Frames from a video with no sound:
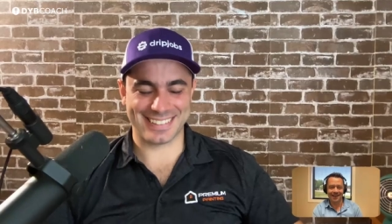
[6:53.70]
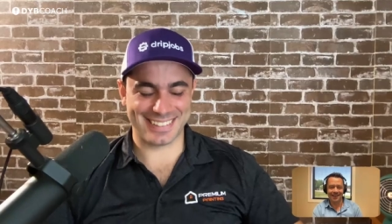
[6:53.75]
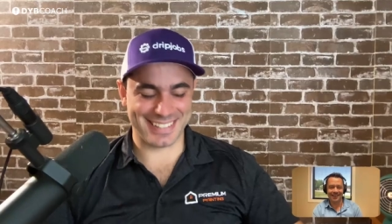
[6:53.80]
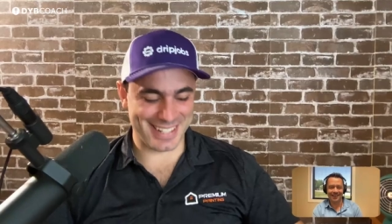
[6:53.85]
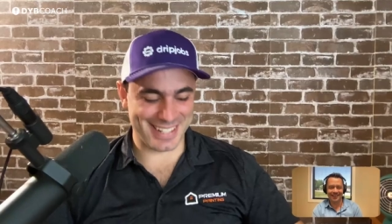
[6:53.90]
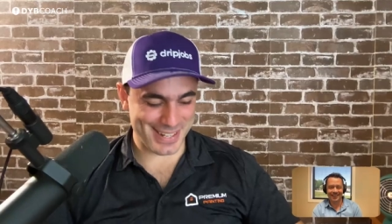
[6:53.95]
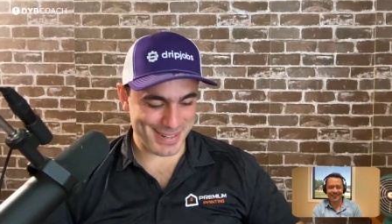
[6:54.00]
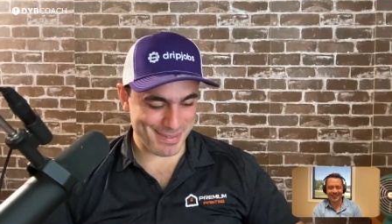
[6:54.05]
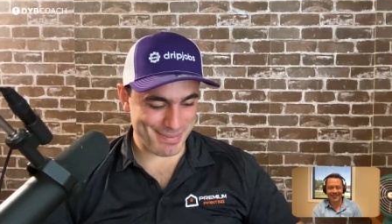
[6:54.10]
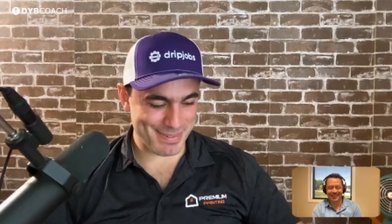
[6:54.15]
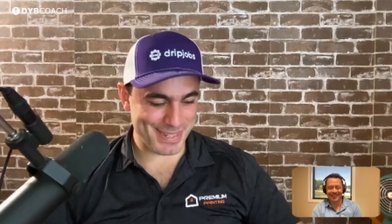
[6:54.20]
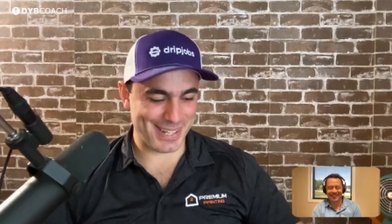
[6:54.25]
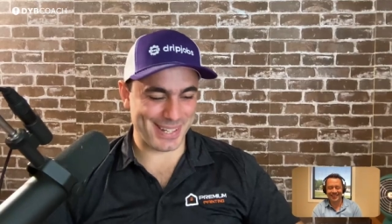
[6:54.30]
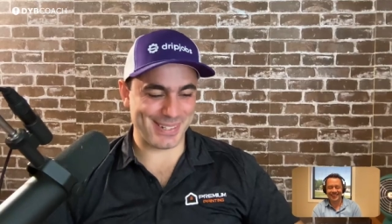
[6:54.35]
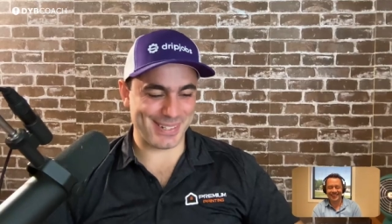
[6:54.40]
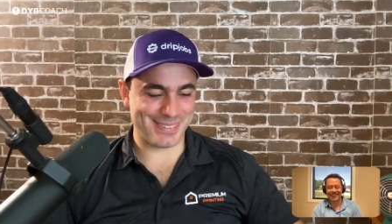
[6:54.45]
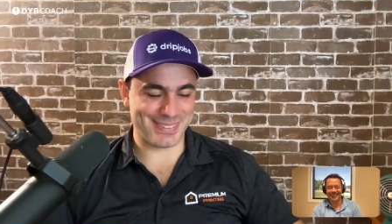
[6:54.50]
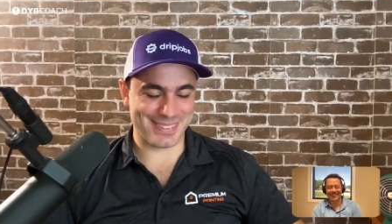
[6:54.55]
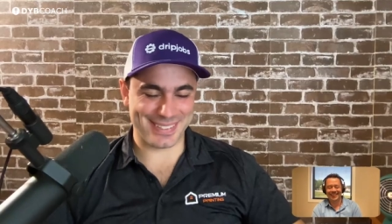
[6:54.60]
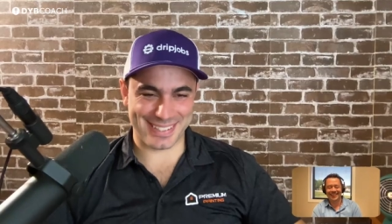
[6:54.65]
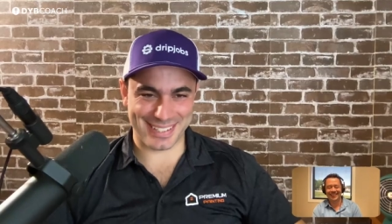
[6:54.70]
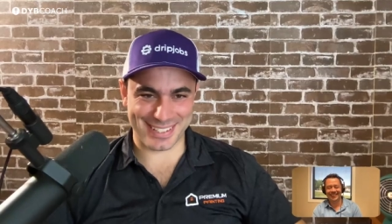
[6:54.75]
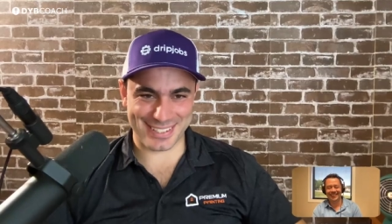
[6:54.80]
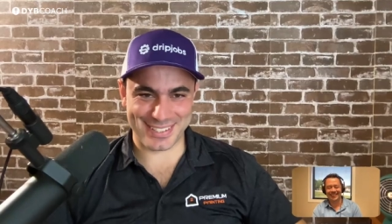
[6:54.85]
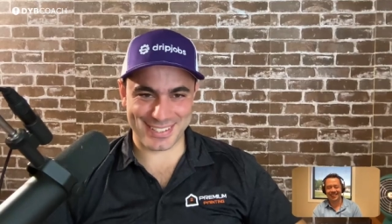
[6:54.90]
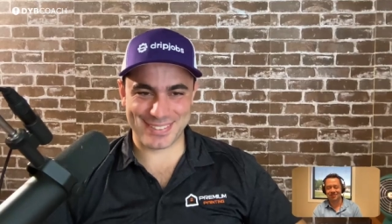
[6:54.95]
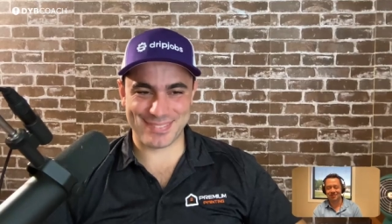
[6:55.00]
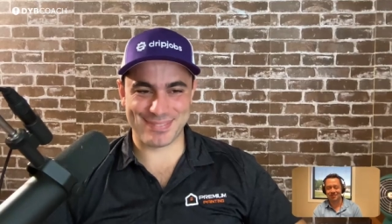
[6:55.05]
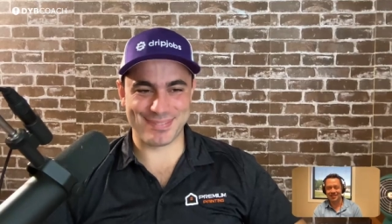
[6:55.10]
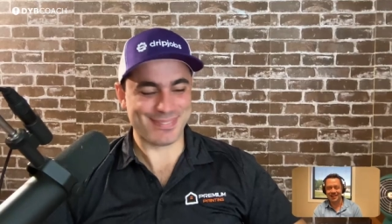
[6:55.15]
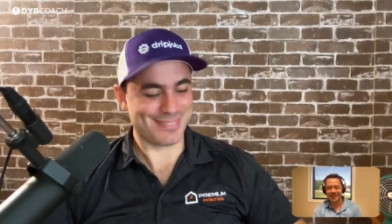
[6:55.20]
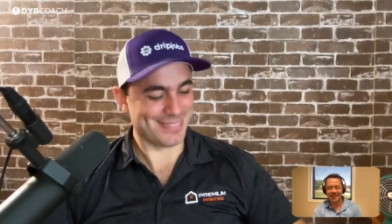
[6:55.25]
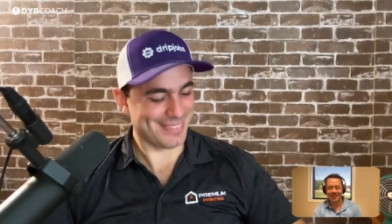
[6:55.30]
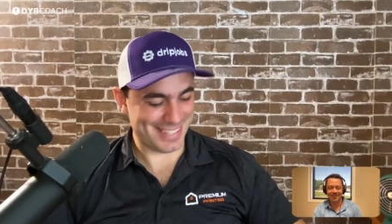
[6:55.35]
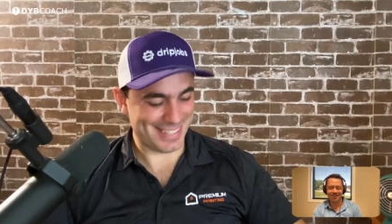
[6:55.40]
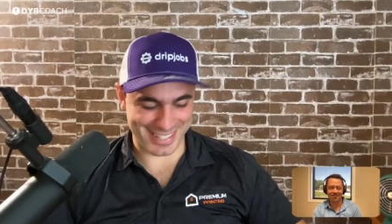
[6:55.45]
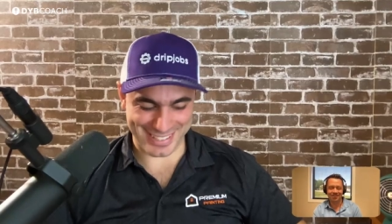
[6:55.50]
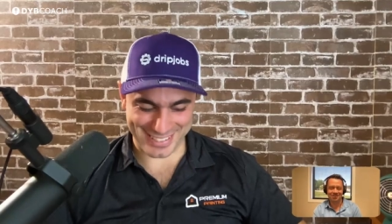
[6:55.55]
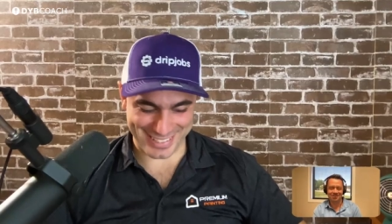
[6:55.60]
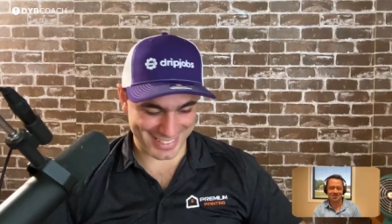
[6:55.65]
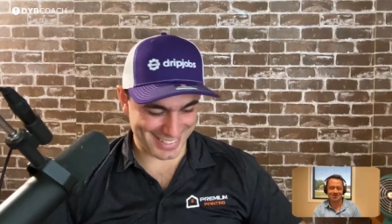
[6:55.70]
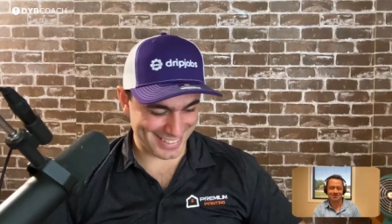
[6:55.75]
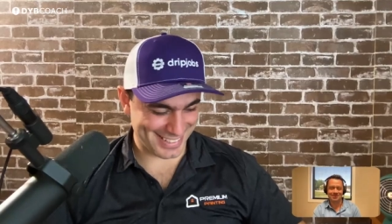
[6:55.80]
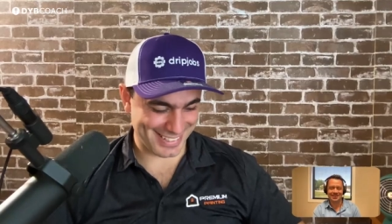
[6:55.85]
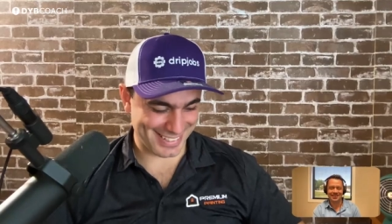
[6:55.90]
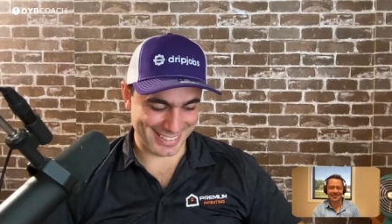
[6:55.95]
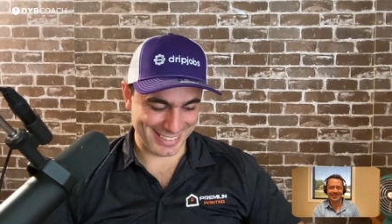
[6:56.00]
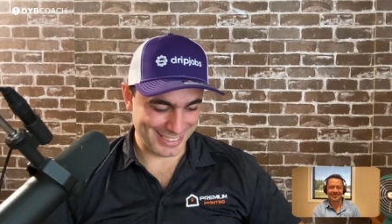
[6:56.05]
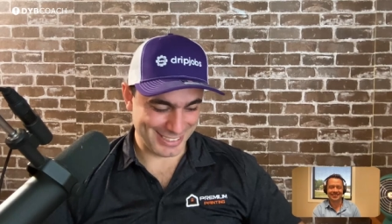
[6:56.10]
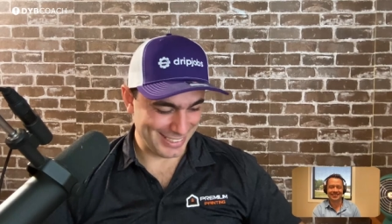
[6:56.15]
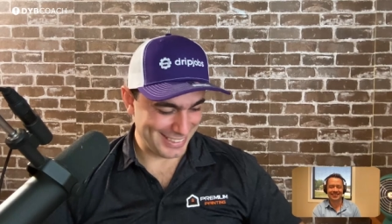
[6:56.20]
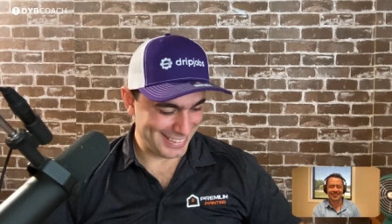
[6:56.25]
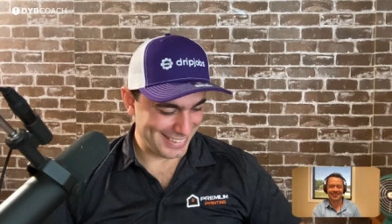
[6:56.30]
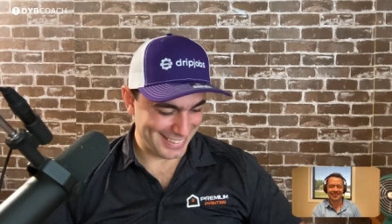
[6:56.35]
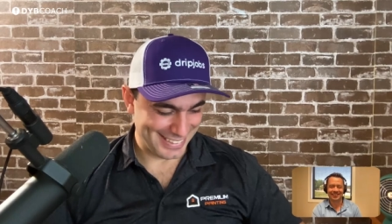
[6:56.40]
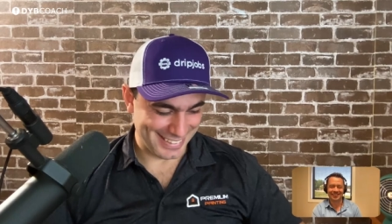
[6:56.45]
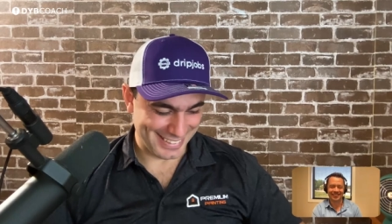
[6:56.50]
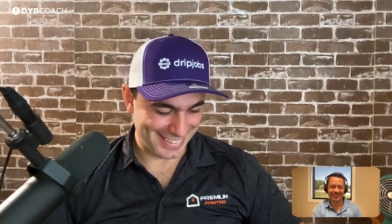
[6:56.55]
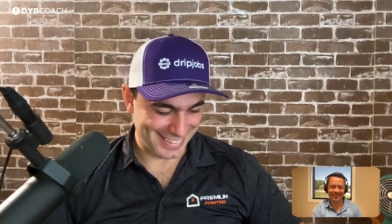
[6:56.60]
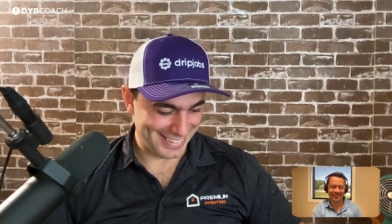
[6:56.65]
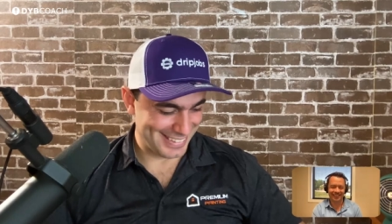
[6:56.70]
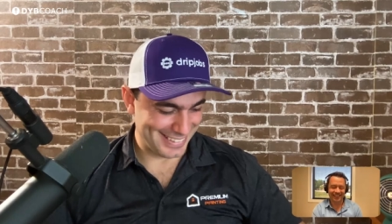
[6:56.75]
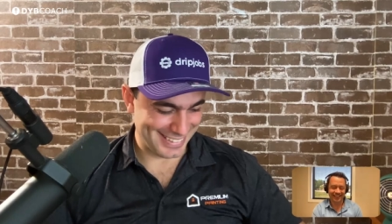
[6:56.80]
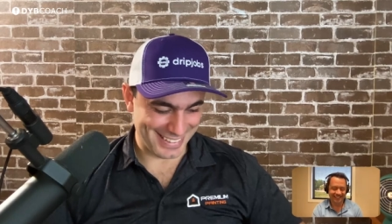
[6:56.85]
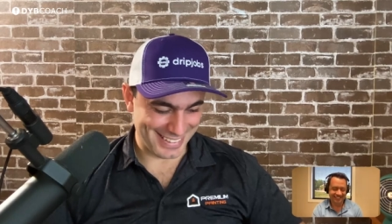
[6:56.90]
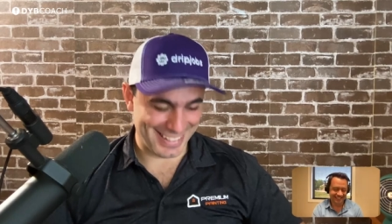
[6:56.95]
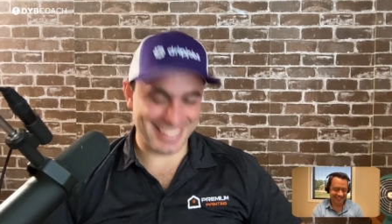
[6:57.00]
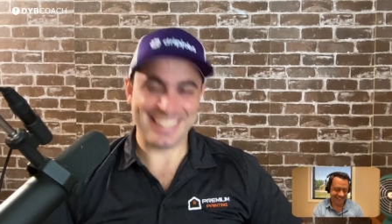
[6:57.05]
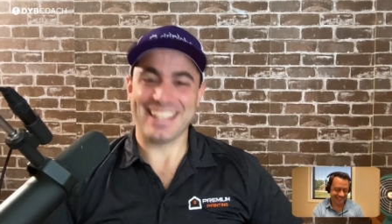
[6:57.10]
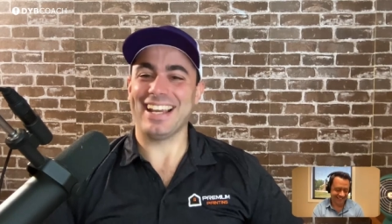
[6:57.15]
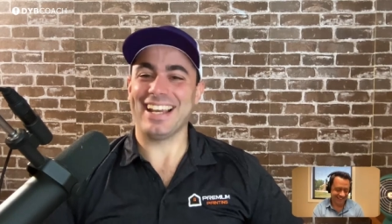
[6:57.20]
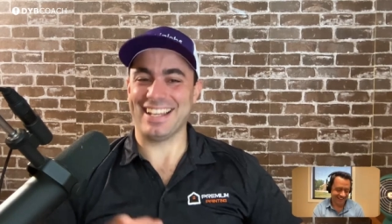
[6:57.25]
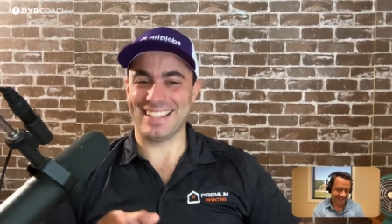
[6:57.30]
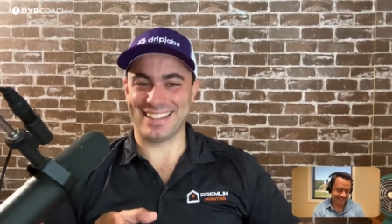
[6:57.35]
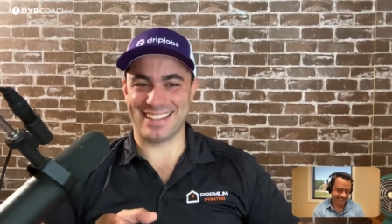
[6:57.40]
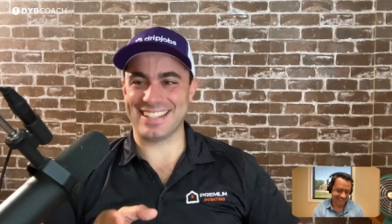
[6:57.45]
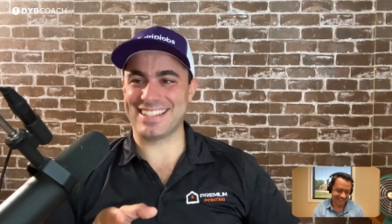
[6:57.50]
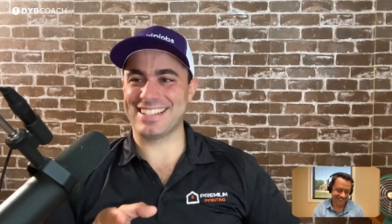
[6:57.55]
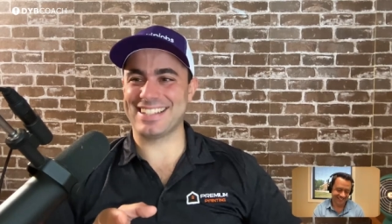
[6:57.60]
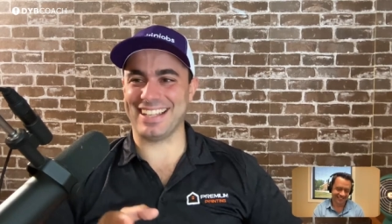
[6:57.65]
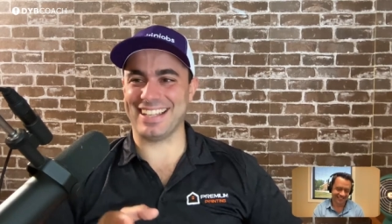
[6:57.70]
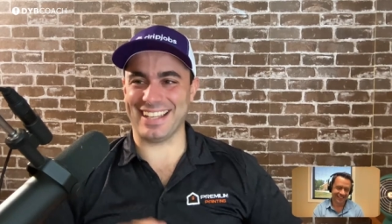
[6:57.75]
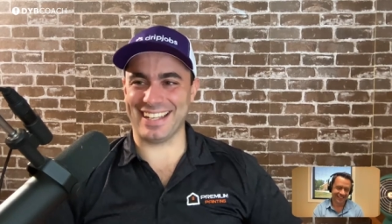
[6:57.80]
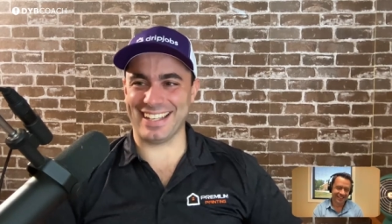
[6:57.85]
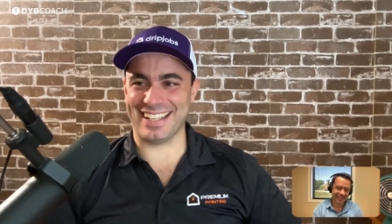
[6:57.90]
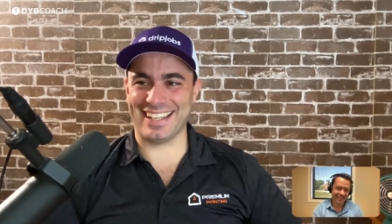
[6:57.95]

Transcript: yeah, yeah. they were not in our three P's. So. No, yeah, that's it.